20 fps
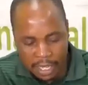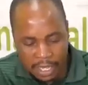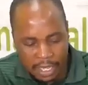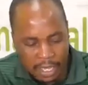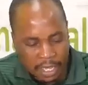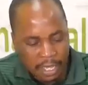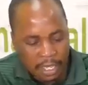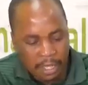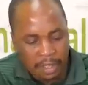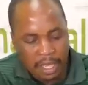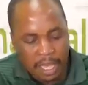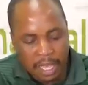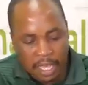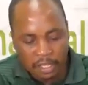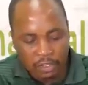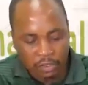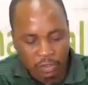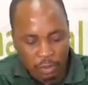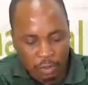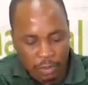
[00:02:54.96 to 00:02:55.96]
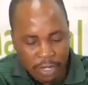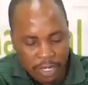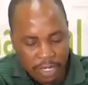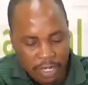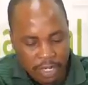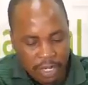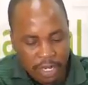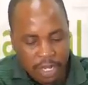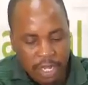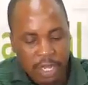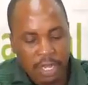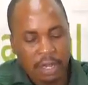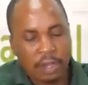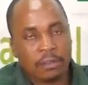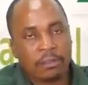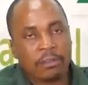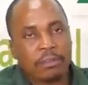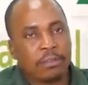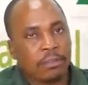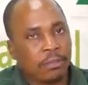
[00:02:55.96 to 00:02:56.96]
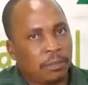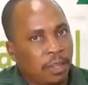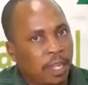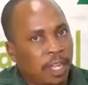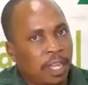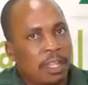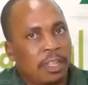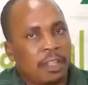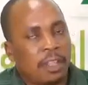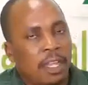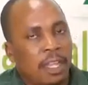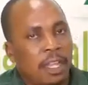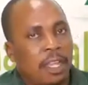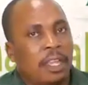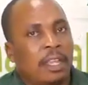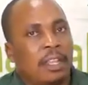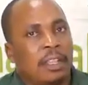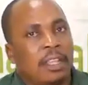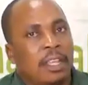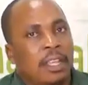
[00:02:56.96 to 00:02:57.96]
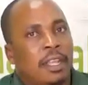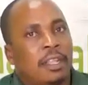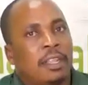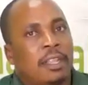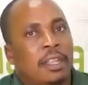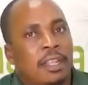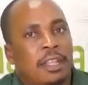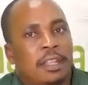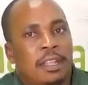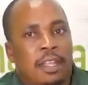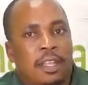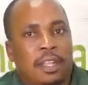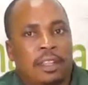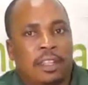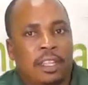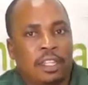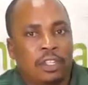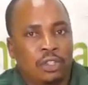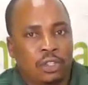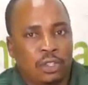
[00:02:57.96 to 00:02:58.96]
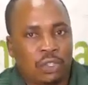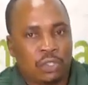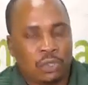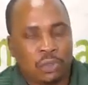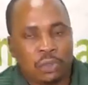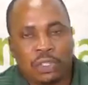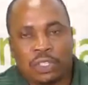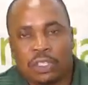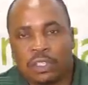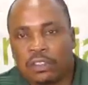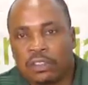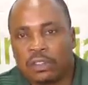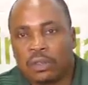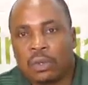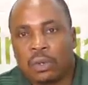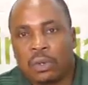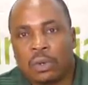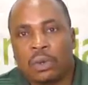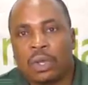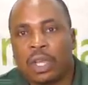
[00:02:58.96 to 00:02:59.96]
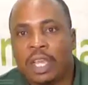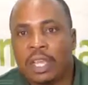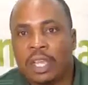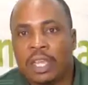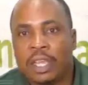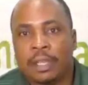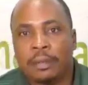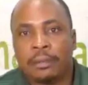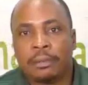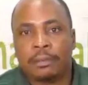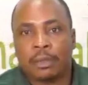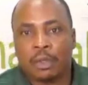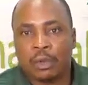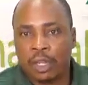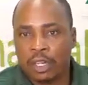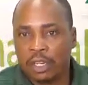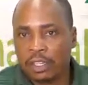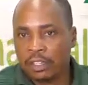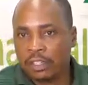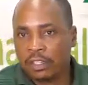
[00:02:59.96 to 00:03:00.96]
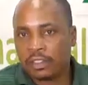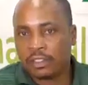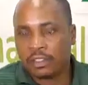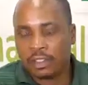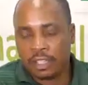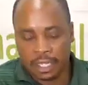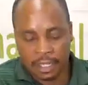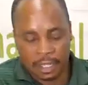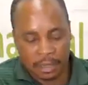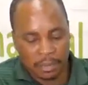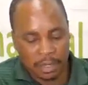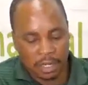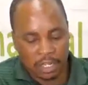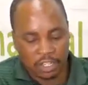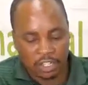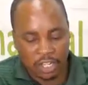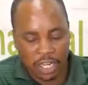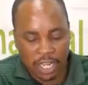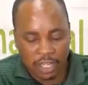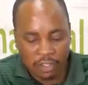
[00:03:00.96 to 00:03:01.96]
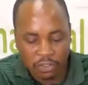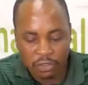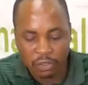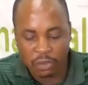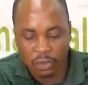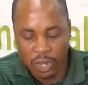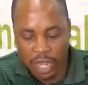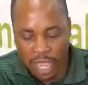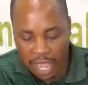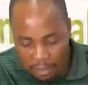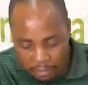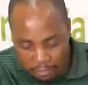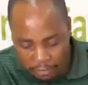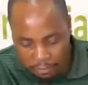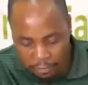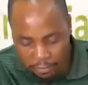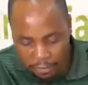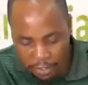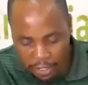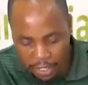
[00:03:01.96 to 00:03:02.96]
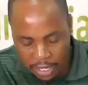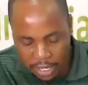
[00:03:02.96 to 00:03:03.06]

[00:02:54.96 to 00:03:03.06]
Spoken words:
There are so many of the duties or qualities that the manager has to have.